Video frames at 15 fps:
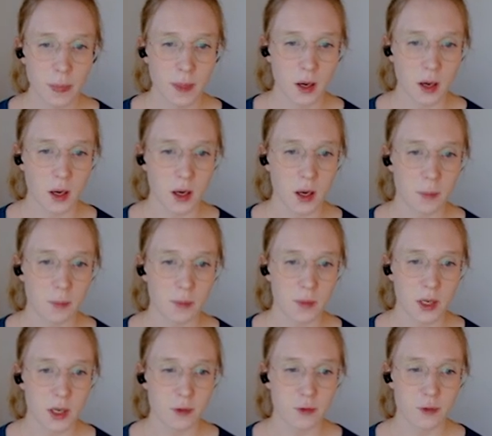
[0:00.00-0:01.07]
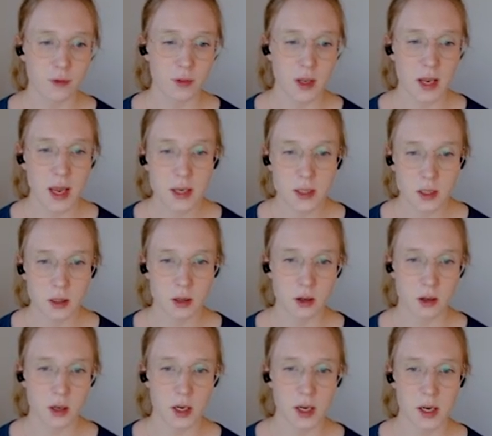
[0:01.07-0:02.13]
um, if an
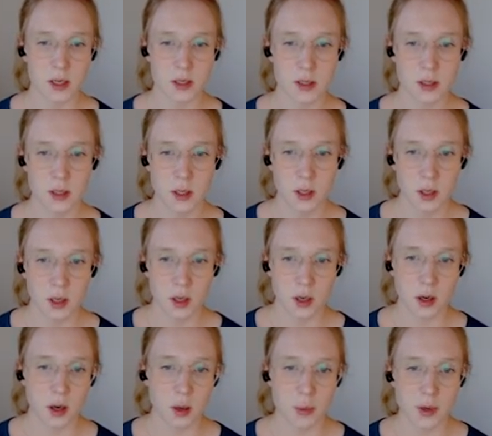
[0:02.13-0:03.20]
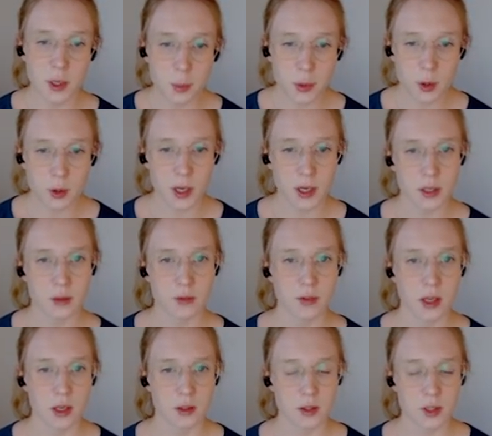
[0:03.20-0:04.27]
attacker has uh, manipulated
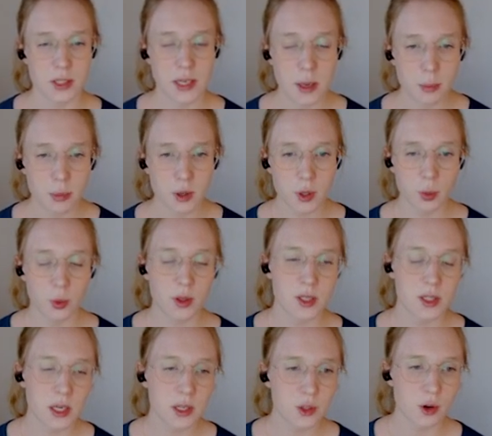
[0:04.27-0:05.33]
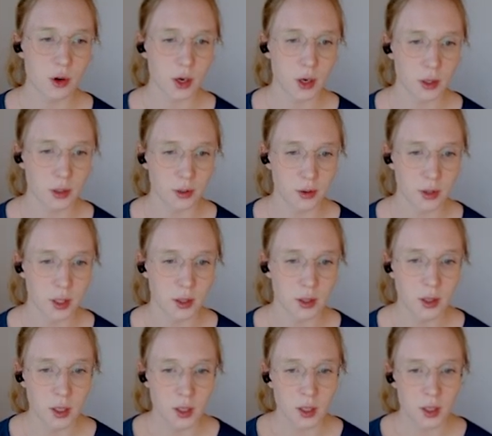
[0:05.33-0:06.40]
value, tampered with a sensor or anything.
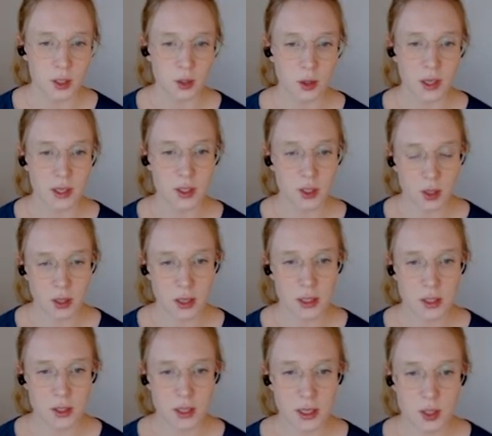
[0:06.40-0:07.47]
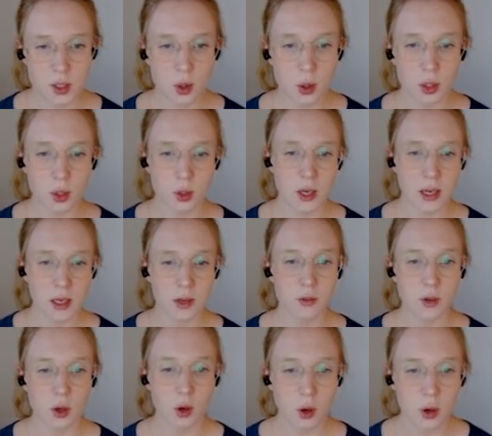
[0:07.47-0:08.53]
So that's that's that's good. You can give
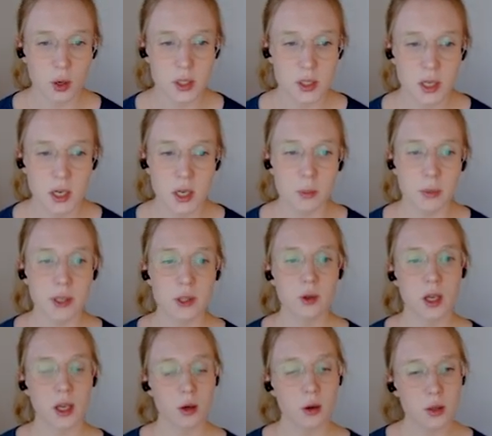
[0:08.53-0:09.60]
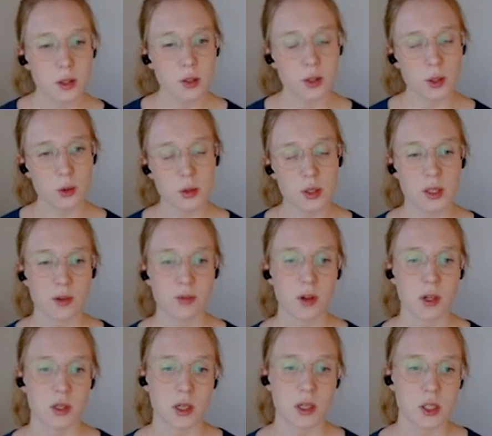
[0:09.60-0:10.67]
an alert, but you can also use that
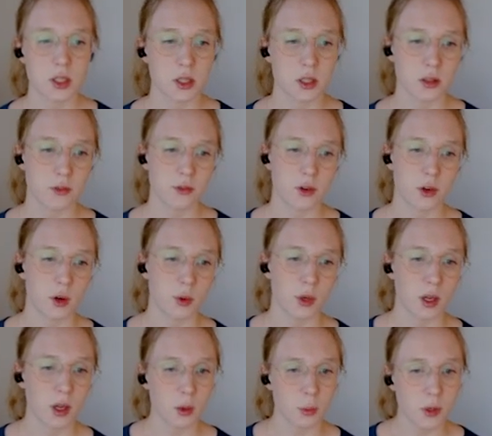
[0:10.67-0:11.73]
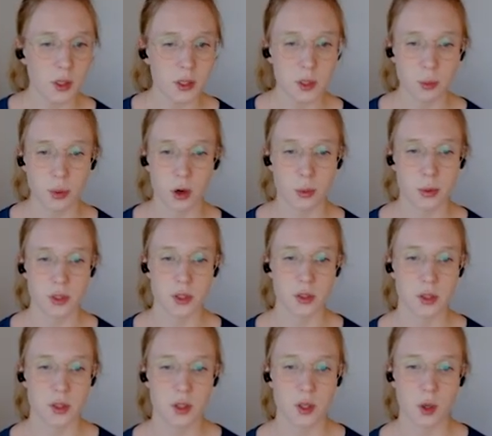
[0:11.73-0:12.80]
validation for reliability
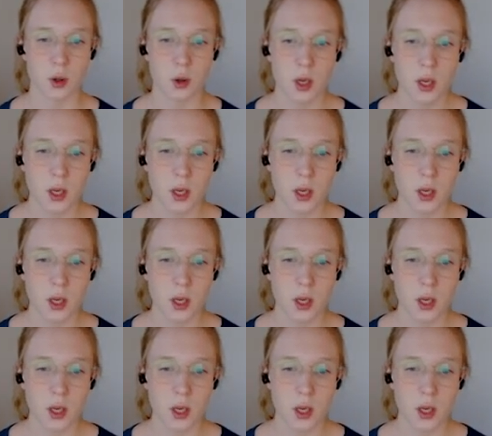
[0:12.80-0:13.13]
purposes. So